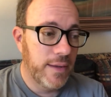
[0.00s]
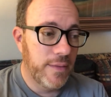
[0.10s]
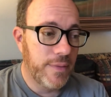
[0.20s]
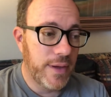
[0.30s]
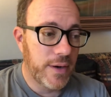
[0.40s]

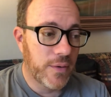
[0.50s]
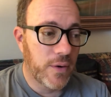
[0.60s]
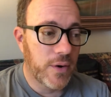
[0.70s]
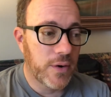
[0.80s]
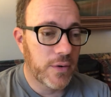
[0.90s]
there
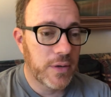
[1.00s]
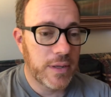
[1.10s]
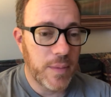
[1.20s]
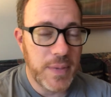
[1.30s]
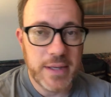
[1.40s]
are
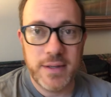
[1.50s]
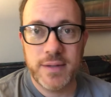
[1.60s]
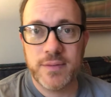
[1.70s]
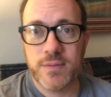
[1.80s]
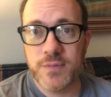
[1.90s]

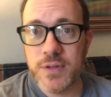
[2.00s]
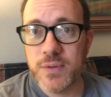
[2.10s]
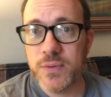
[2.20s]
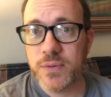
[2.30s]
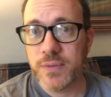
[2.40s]
opinions and
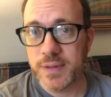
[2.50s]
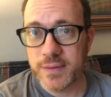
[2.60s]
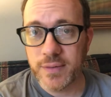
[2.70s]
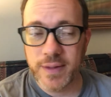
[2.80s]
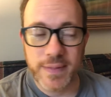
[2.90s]
views and things
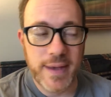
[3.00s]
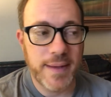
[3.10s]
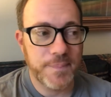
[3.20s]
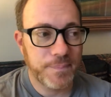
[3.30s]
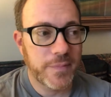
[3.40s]
like that.